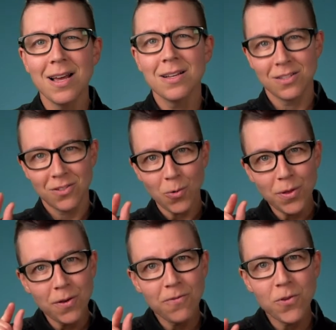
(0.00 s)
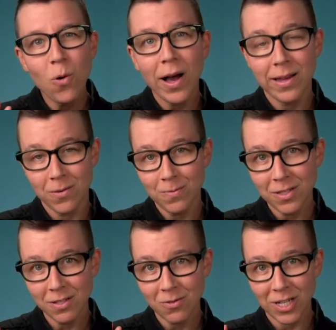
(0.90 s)
Start with a few
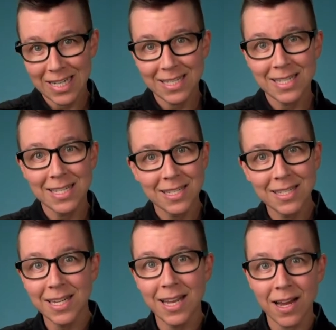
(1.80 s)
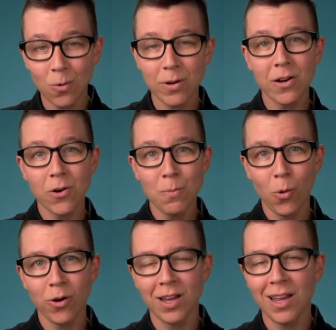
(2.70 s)
items where consistency and equity are
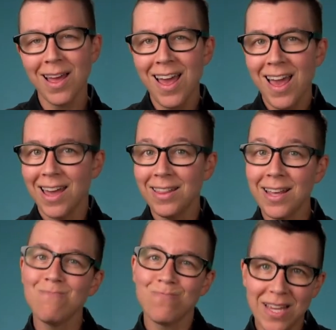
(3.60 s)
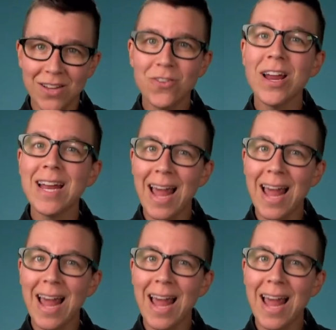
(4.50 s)
important, and then iterate